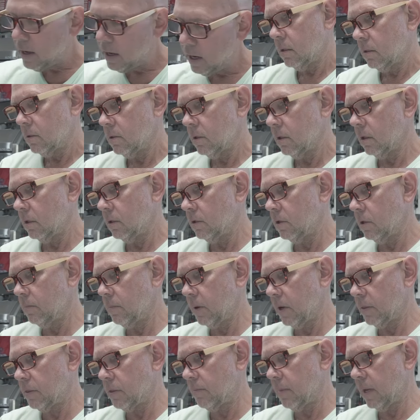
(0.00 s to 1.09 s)
So it'll do
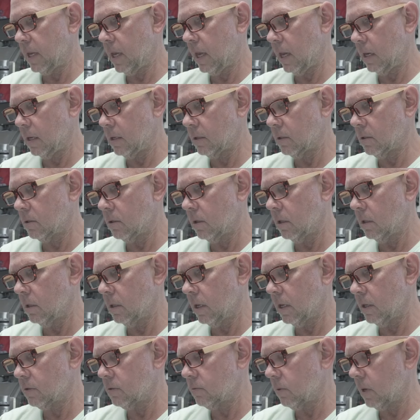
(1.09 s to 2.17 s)
both the mechanical
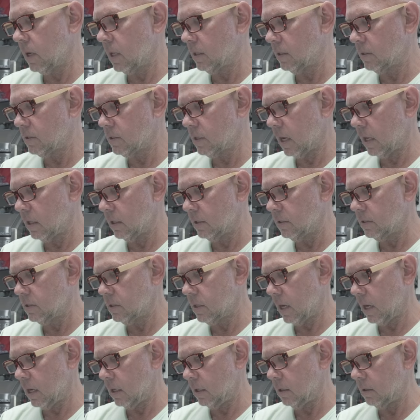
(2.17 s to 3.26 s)
as well as solid
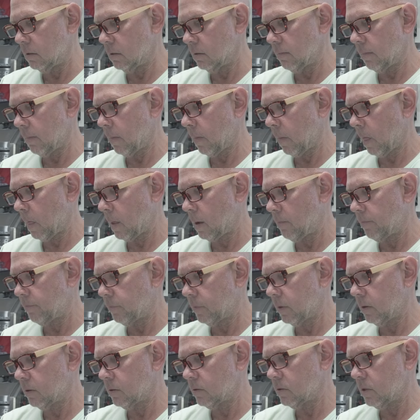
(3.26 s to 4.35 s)
state.
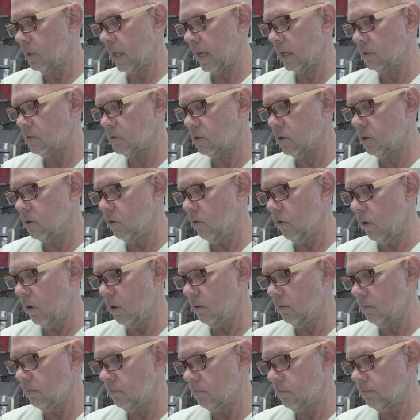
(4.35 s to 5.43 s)
So that's
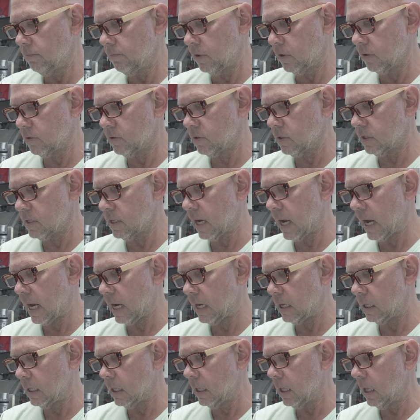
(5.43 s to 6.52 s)
cool,
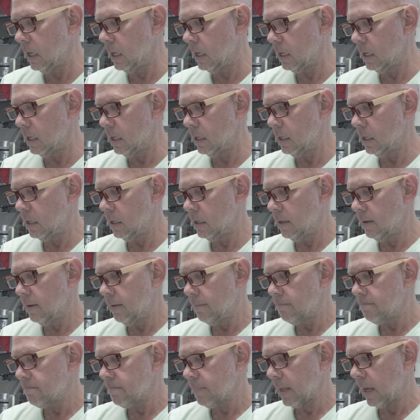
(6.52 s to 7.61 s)
versatile.
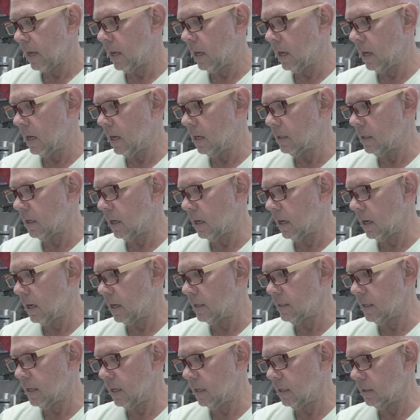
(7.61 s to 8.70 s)
And I
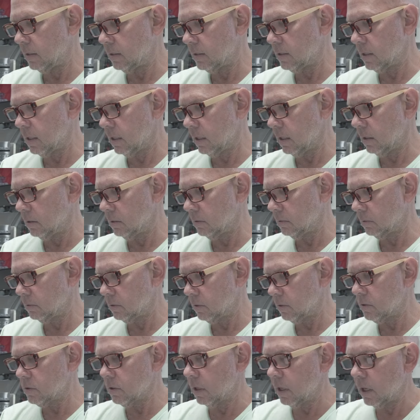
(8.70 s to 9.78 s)
can't tell.
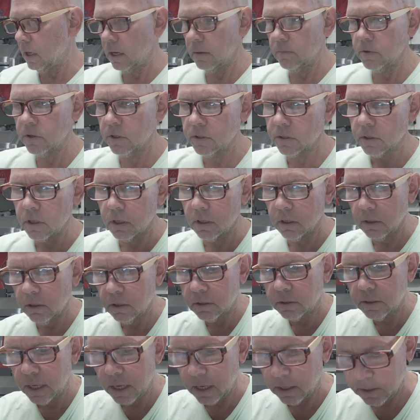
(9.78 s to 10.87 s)
So I'm just going to
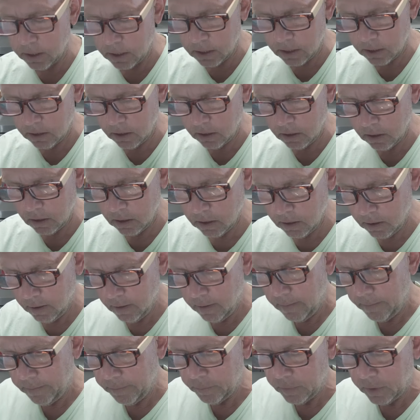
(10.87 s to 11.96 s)
look down in,
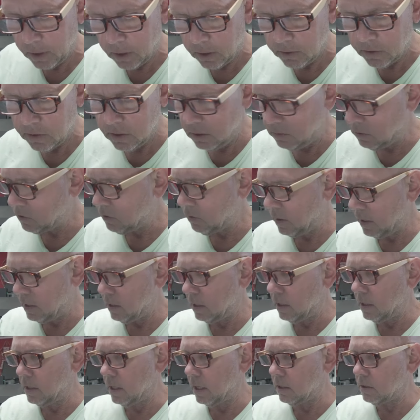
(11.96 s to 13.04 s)
see which way the
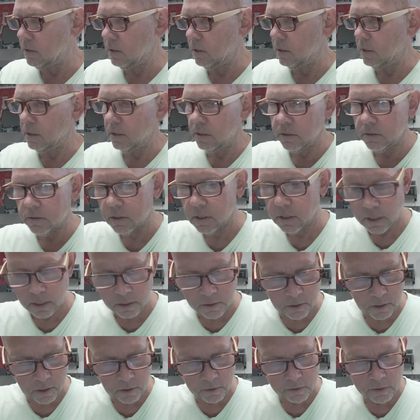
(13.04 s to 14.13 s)
connector is.
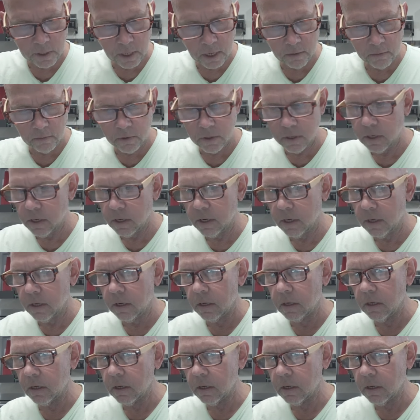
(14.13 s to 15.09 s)
Connector goes that way.